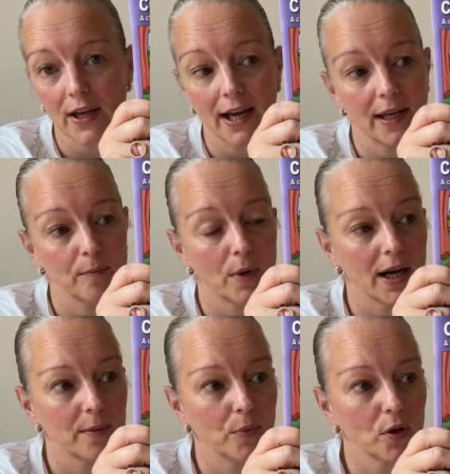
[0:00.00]
that in
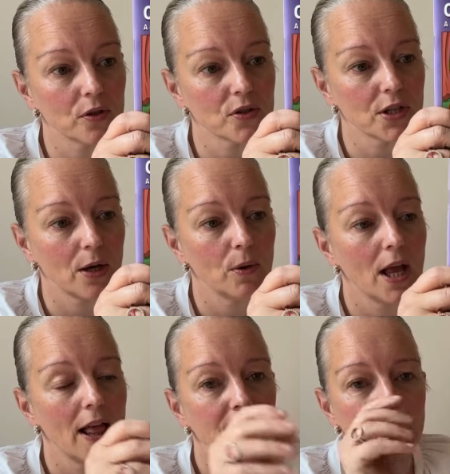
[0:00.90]
my book. So
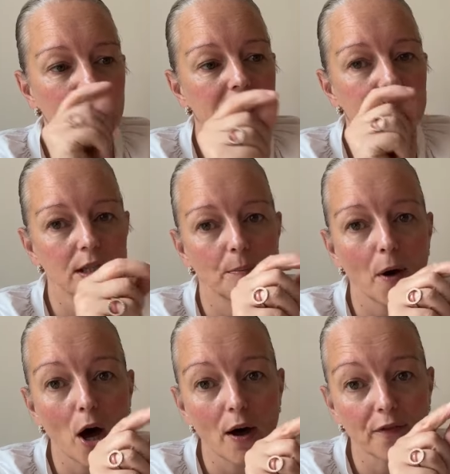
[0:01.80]
this is a
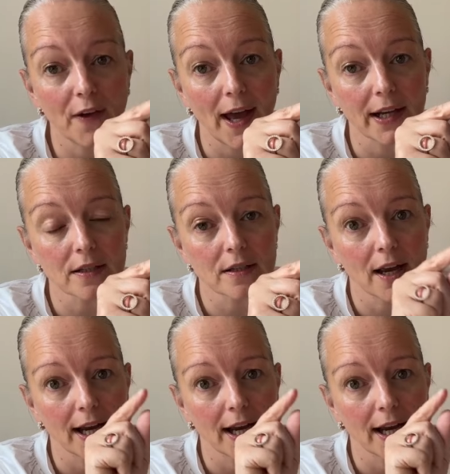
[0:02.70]
perfect